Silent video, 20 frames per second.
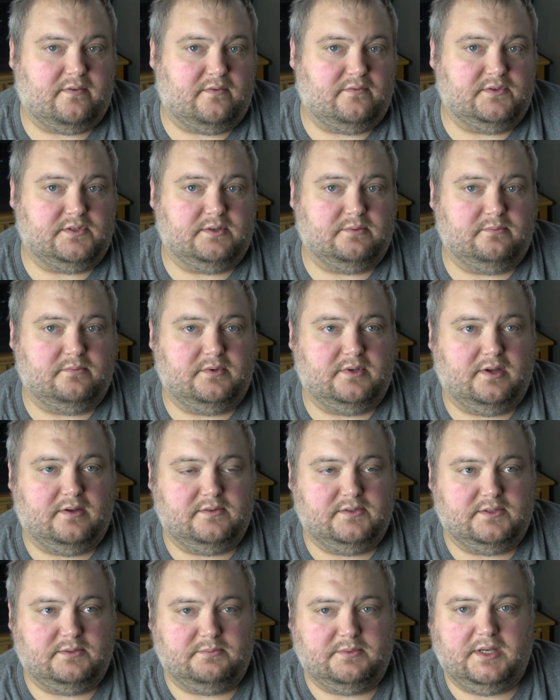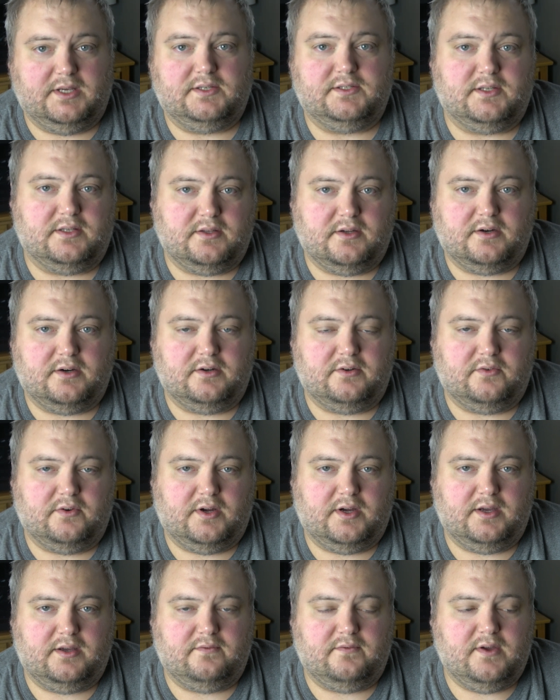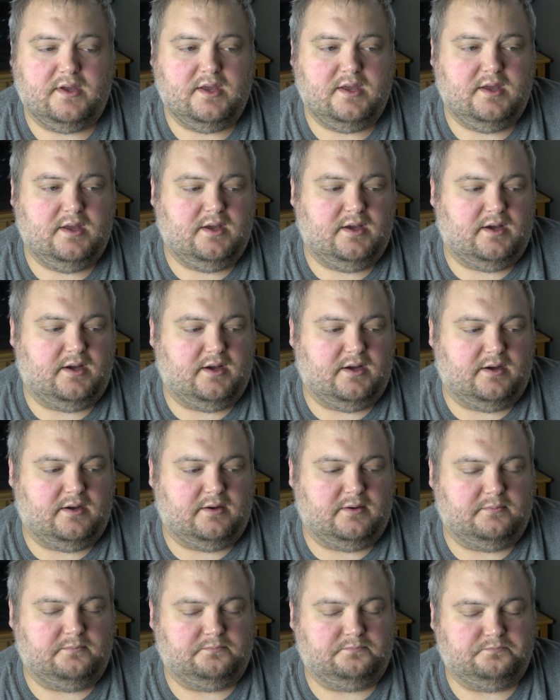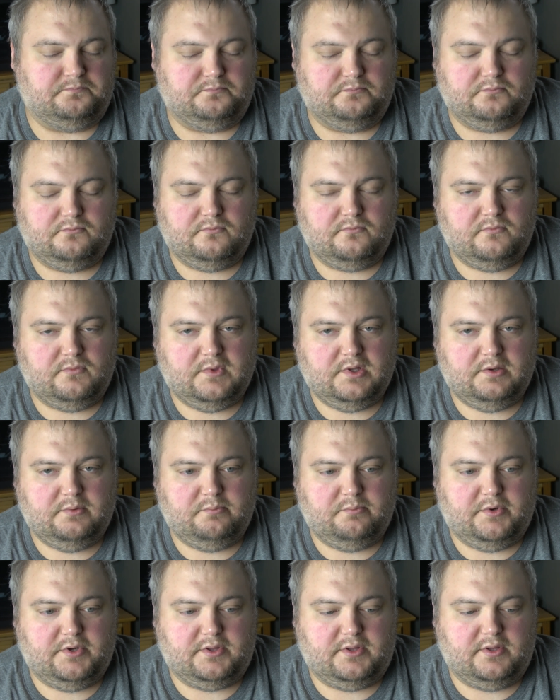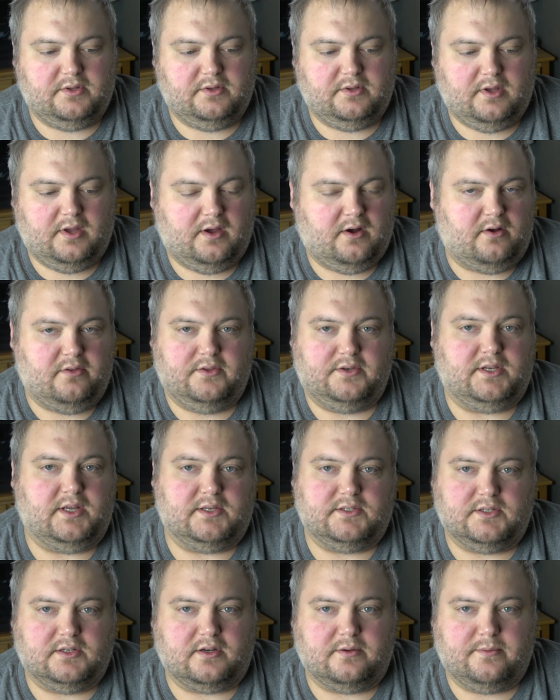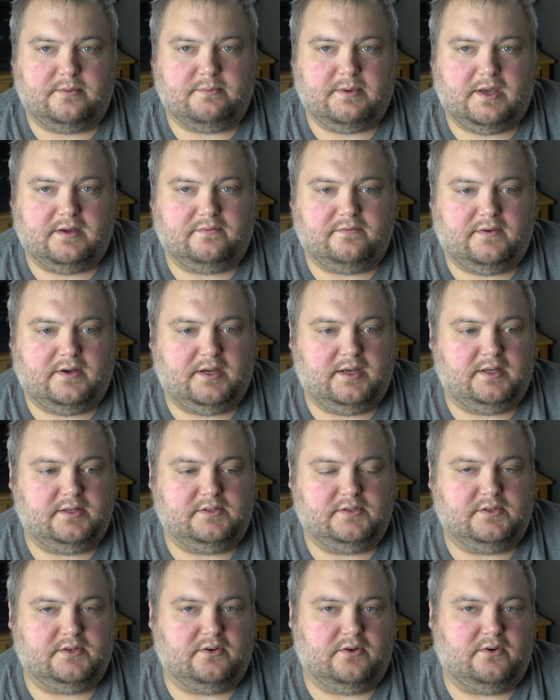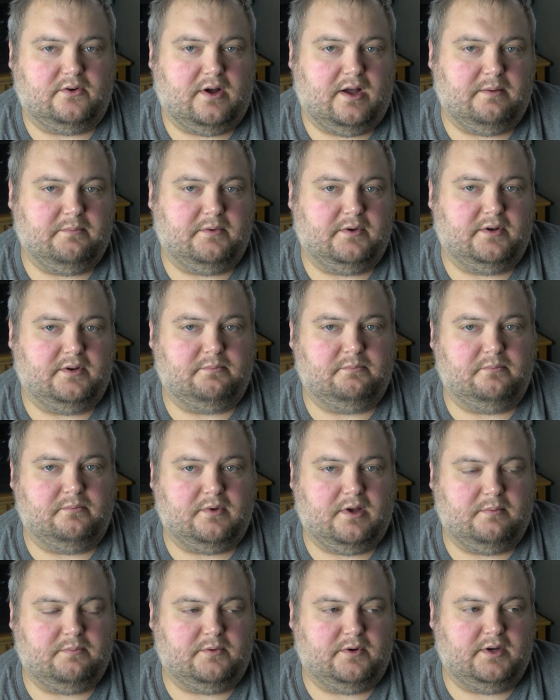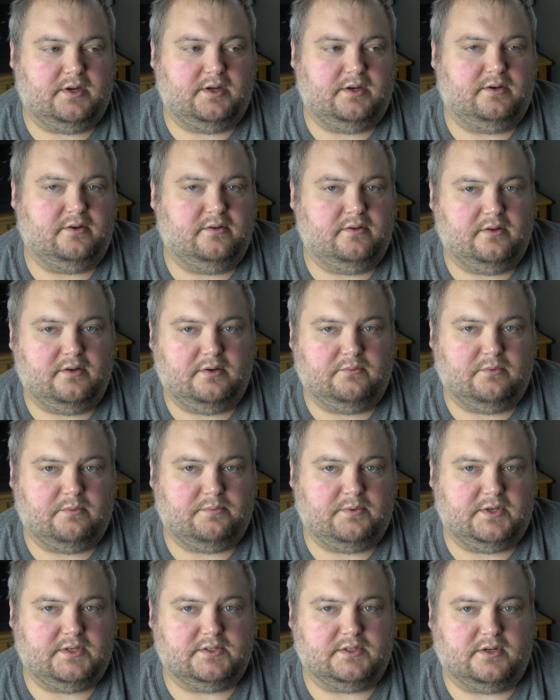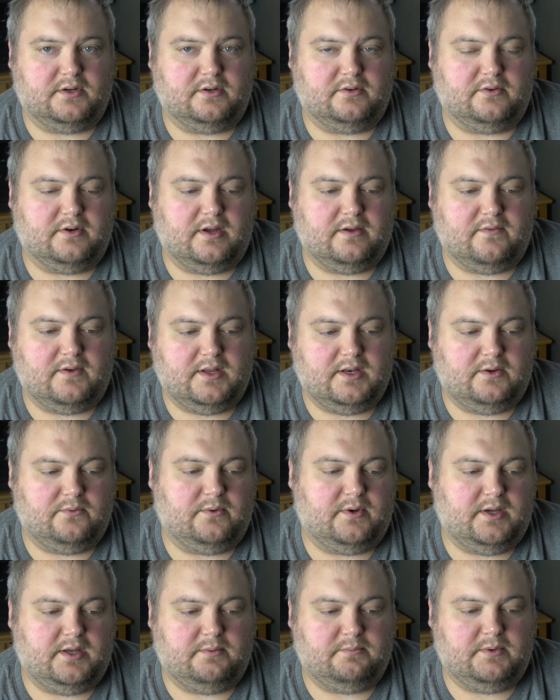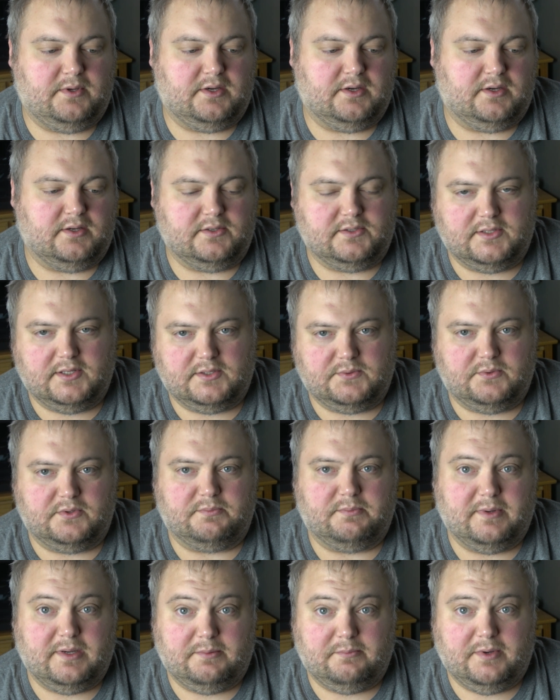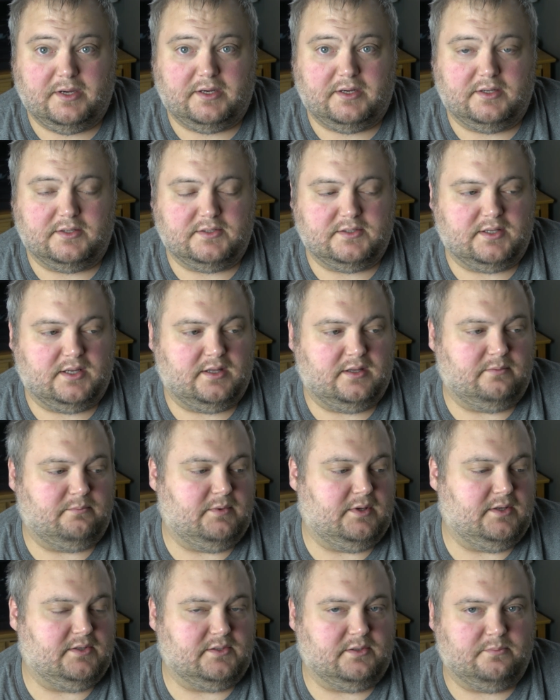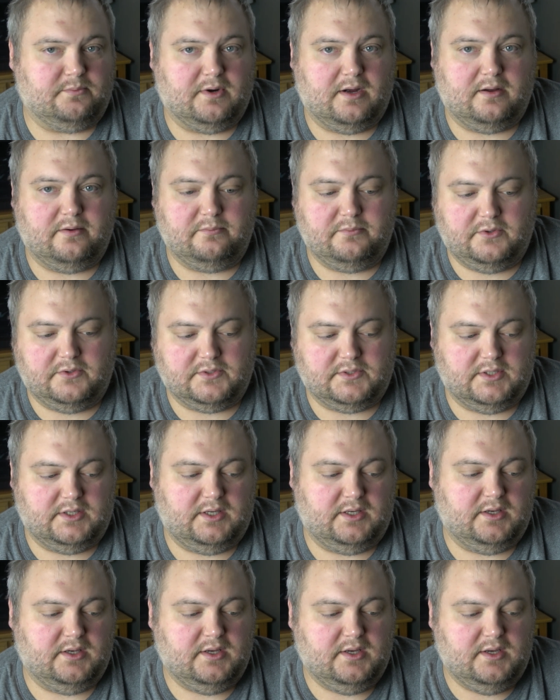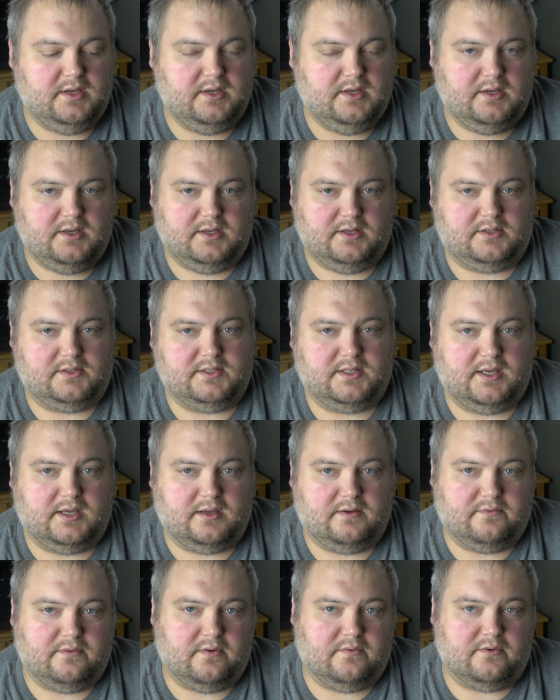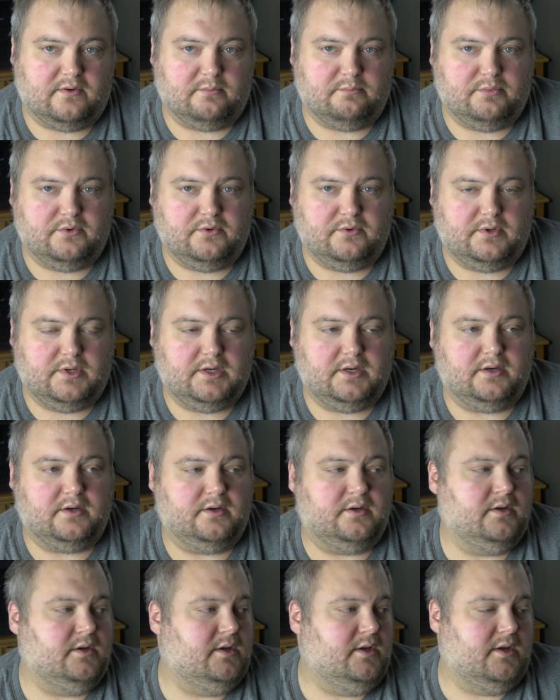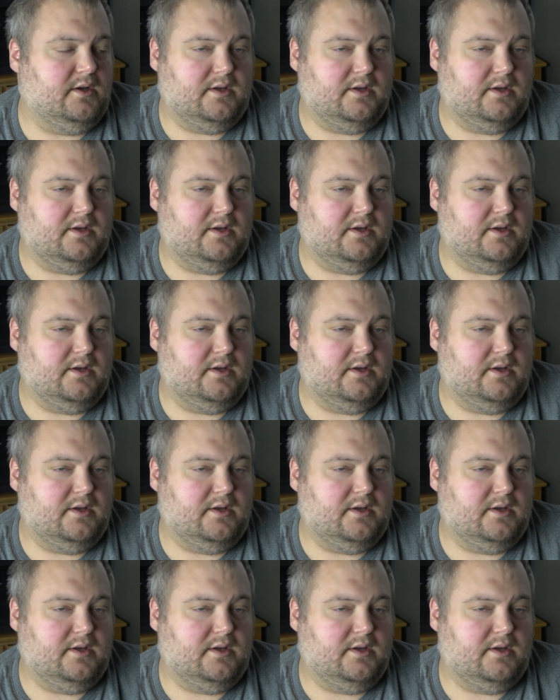I've done some tests on the hard drive, but all the tests are coming back fine, so I'm going to upgrade and replace the hard drive anyway, because that's what my gut's telling me is the problem. You'll see it's taking forever to boot here.